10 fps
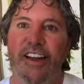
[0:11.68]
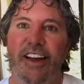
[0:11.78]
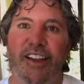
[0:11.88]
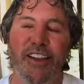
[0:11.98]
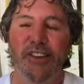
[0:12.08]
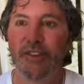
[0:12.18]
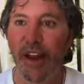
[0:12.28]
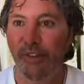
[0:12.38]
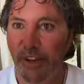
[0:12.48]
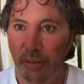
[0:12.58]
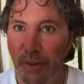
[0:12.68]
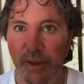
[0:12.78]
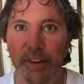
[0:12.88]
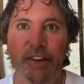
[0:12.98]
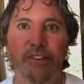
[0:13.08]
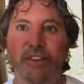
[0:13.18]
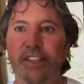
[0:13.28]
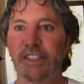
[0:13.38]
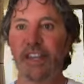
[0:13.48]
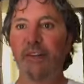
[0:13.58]
I'll let traffic build here for
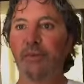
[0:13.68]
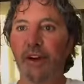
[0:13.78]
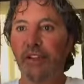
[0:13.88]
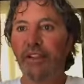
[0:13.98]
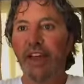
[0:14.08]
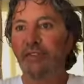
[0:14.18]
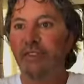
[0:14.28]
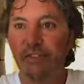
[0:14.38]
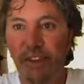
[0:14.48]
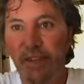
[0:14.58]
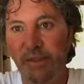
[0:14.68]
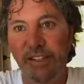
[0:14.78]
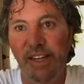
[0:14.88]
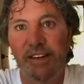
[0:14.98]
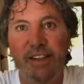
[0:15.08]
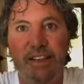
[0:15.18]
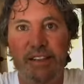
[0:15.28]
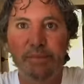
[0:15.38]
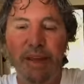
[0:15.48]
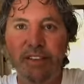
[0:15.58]
a second. We're a life advancement center that
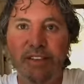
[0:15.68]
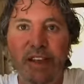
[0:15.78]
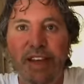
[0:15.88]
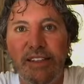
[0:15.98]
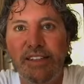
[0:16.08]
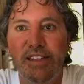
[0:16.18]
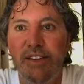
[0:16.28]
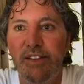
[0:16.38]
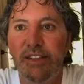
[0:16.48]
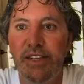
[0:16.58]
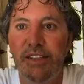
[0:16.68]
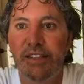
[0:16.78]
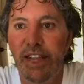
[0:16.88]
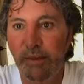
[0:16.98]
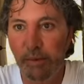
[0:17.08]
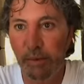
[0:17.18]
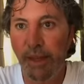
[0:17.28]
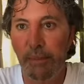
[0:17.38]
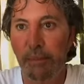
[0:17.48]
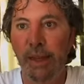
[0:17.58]
specializes in using sacred
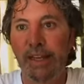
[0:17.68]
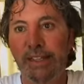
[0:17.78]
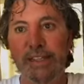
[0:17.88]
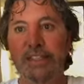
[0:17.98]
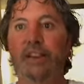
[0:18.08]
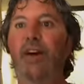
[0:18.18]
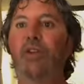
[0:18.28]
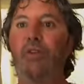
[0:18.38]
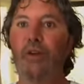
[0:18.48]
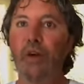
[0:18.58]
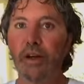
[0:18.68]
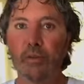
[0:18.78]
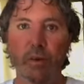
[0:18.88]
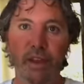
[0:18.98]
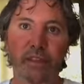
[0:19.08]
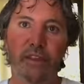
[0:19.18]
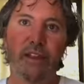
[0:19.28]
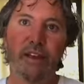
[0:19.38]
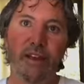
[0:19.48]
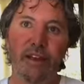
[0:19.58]
plant medicines along with
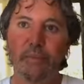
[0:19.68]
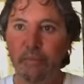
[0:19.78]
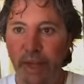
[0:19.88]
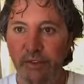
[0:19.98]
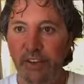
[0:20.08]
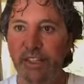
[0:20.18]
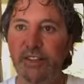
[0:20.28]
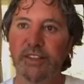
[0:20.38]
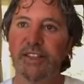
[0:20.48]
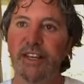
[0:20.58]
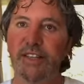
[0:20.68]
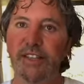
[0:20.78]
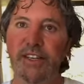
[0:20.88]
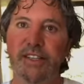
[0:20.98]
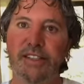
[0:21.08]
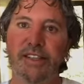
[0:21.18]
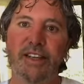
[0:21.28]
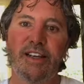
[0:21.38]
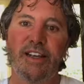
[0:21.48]
metaphysical teachings.